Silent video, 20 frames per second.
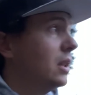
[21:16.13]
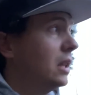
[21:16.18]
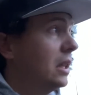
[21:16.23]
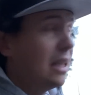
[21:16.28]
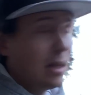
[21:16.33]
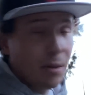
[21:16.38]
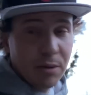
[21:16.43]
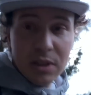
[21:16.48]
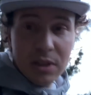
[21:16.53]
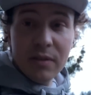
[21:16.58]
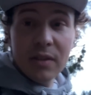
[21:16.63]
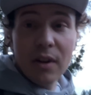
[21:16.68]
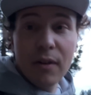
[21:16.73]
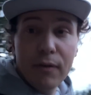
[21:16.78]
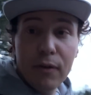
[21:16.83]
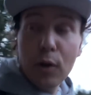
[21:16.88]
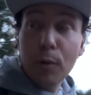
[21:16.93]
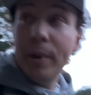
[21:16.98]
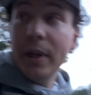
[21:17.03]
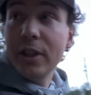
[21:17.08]
That wasn't even a
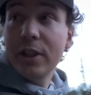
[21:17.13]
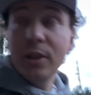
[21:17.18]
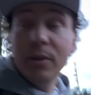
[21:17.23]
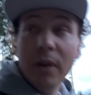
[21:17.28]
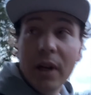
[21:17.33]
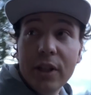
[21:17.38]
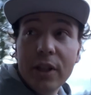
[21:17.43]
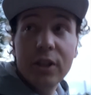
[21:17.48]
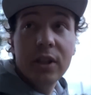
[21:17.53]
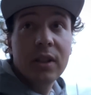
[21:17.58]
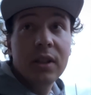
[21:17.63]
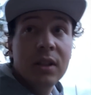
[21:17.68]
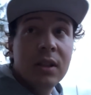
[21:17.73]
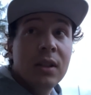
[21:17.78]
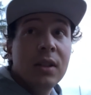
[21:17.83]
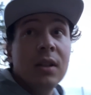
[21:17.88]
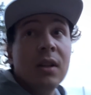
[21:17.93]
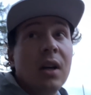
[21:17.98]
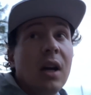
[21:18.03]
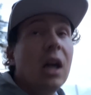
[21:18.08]
full pitching wedge,
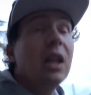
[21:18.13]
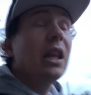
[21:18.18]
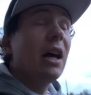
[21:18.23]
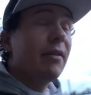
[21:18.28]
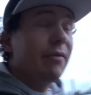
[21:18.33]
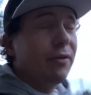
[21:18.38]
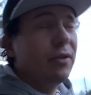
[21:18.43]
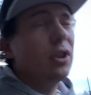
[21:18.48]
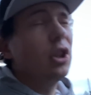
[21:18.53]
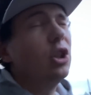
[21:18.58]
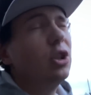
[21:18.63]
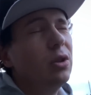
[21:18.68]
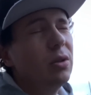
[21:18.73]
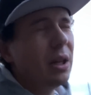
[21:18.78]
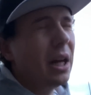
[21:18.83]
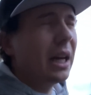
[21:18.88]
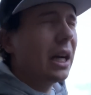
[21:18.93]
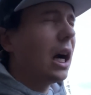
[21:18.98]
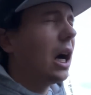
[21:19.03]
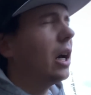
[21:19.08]
and that flew
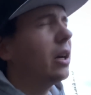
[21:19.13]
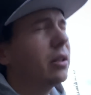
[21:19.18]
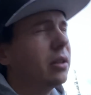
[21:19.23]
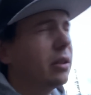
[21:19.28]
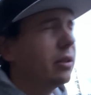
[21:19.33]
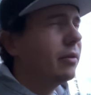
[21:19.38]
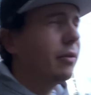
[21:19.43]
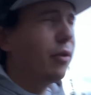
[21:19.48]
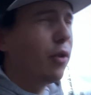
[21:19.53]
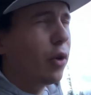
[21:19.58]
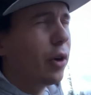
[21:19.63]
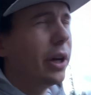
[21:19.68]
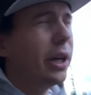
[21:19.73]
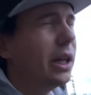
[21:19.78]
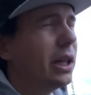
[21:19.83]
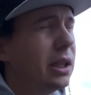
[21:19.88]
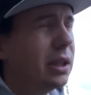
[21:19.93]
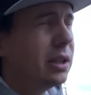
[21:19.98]
like 140